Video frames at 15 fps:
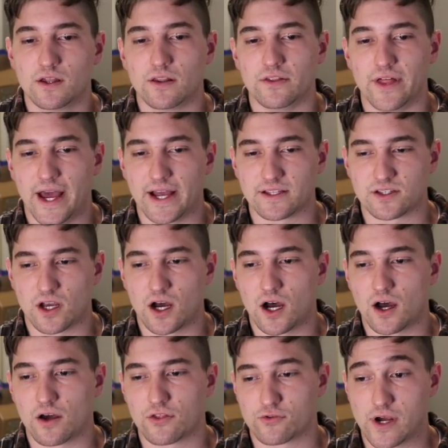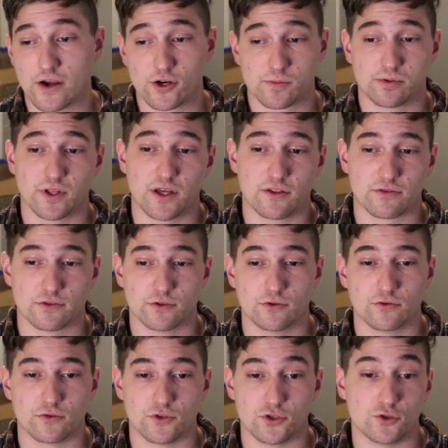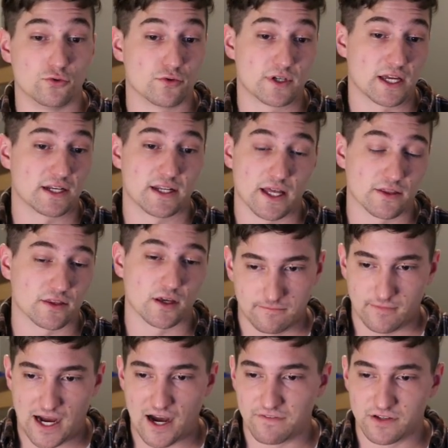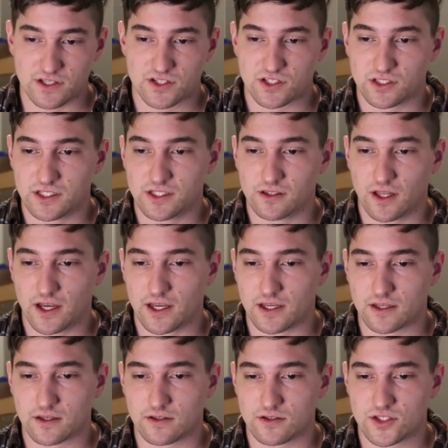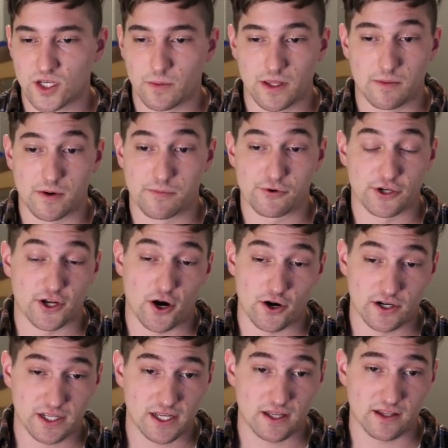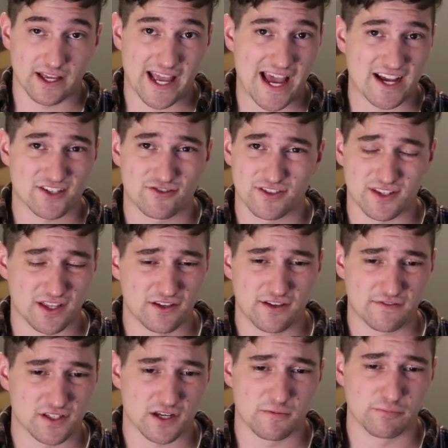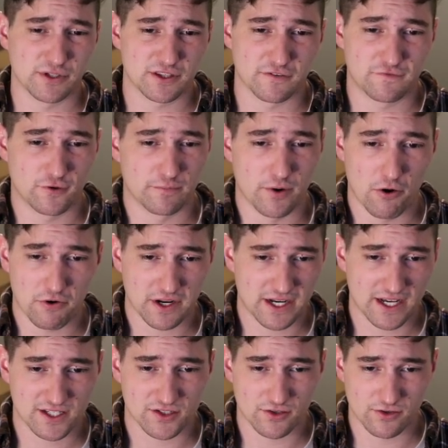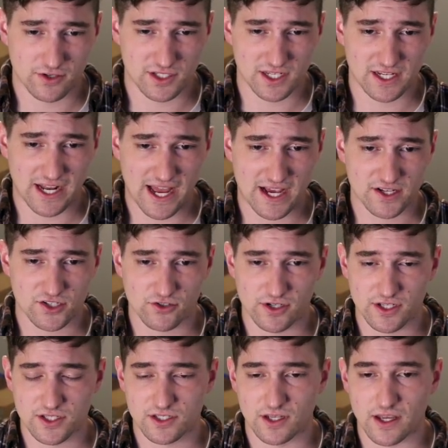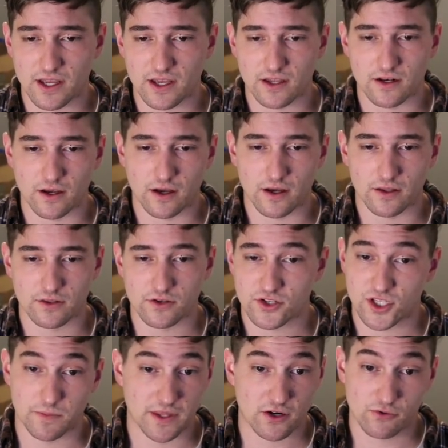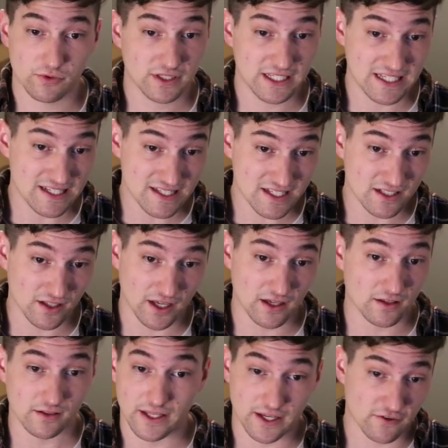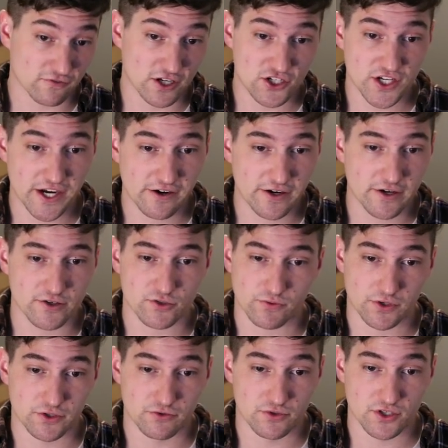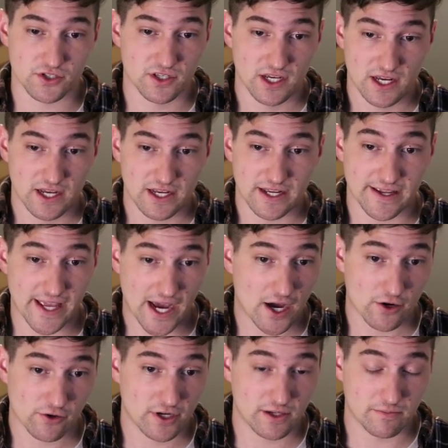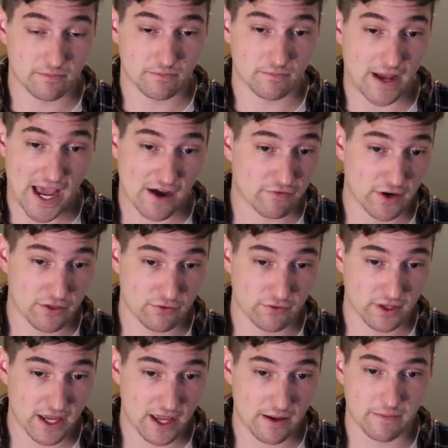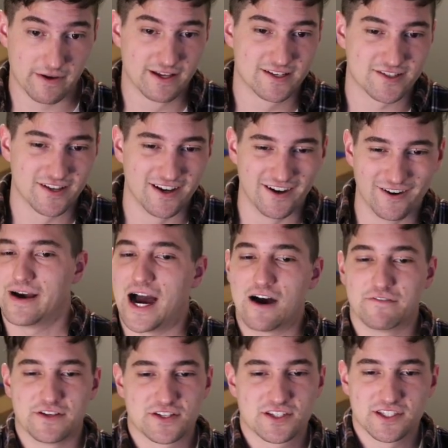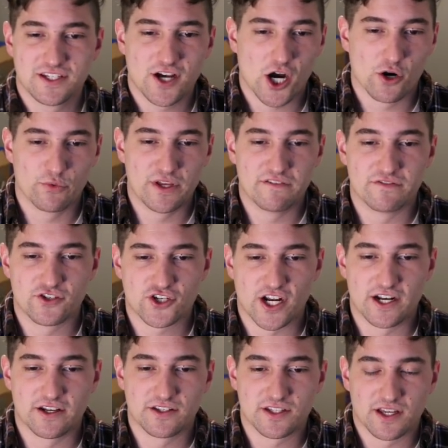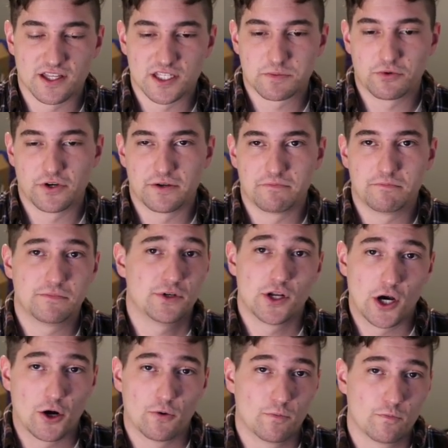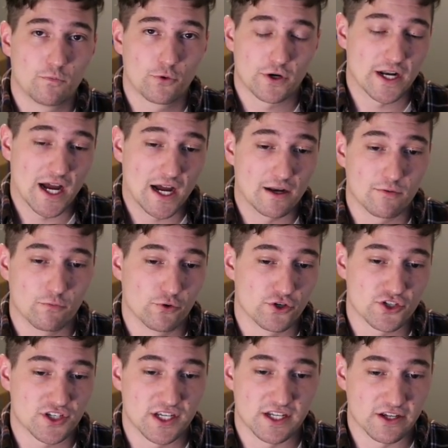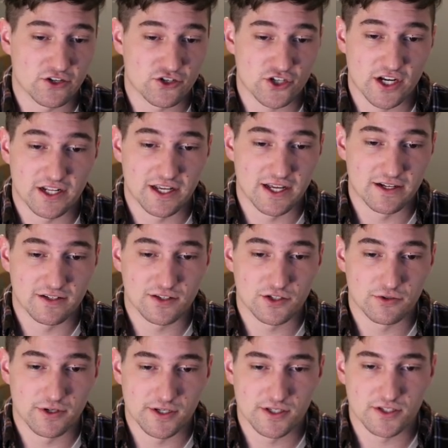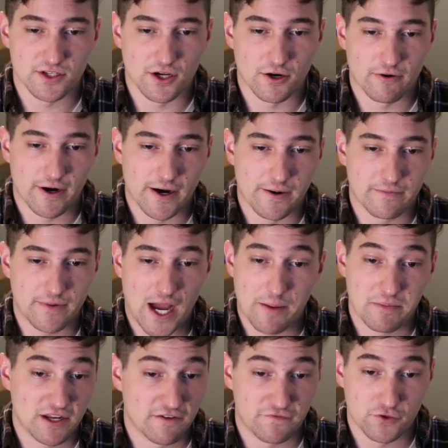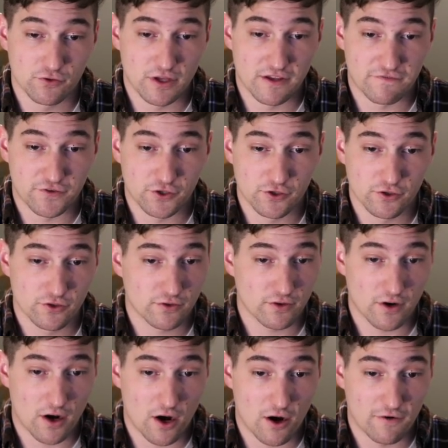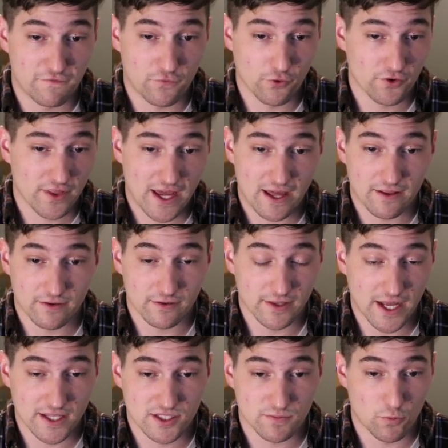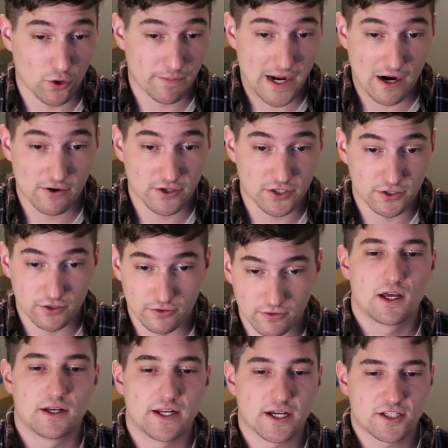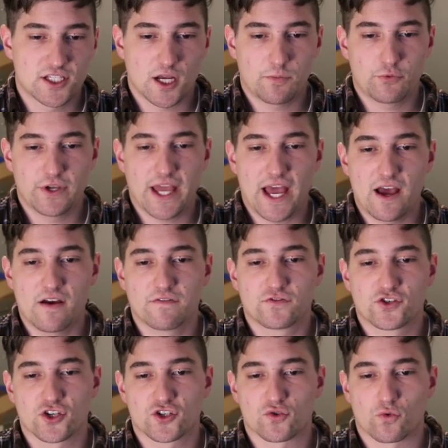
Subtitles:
that throughout your playthrough, you can get them. Obviously, like, some of them are pretty hard to get, like Haxorus. I think you have to complete the full Pokedex in order to get Haxorus, and there's some that are really easy, like Lake of Rage Gyarados, where you just encounter it halfway through the game. So, obviously, are we even shiny hunting at this point? No, we're not. We're just getting a shiny handed to us. So, I mean, if you're all for that, that's more power to you. Next up, we have just